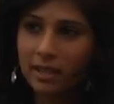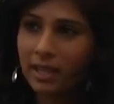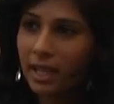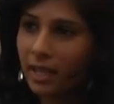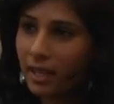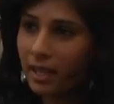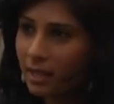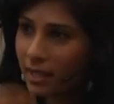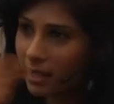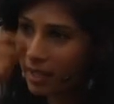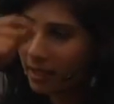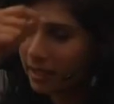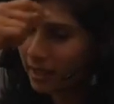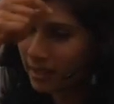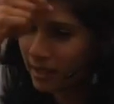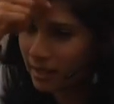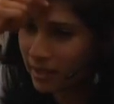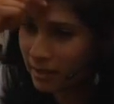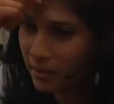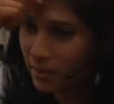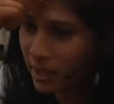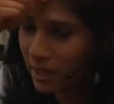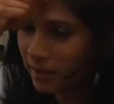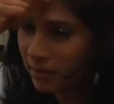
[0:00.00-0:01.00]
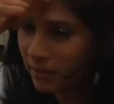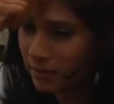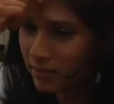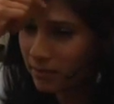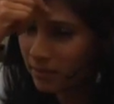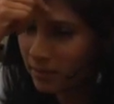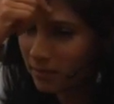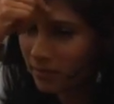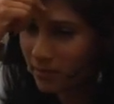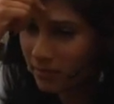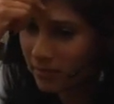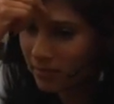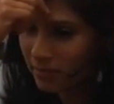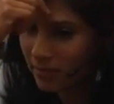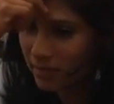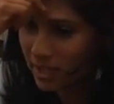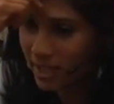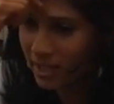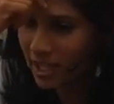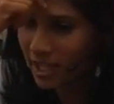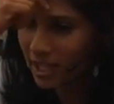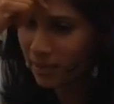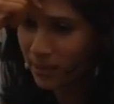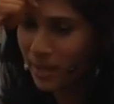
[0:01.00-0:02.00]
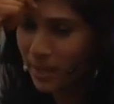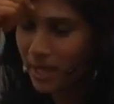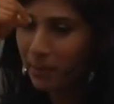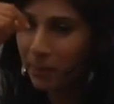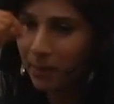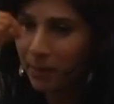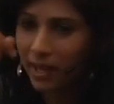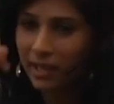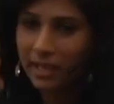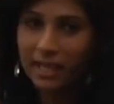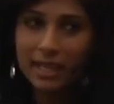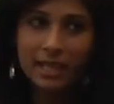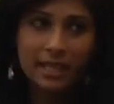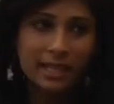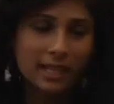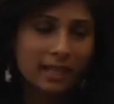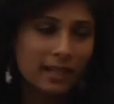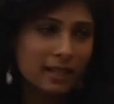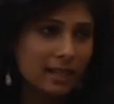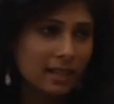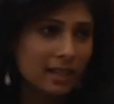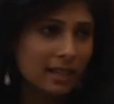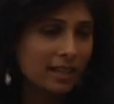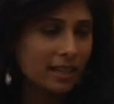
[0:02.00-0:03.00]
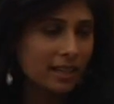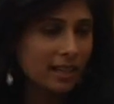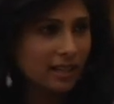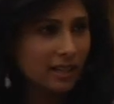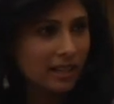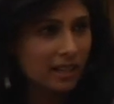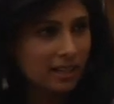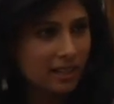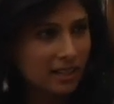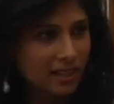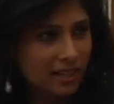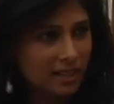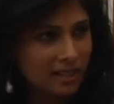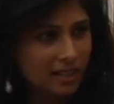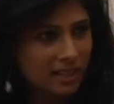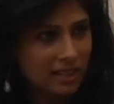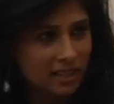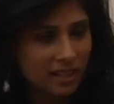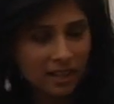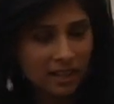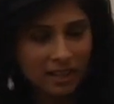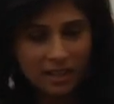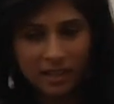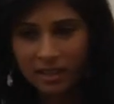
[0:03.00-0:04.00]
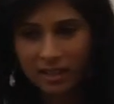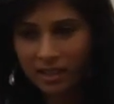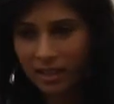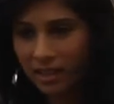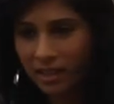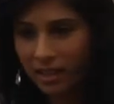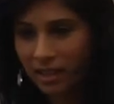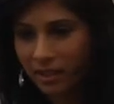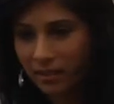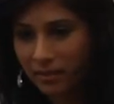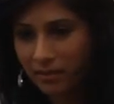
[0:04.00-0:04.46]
I mean, this has been a perennial concern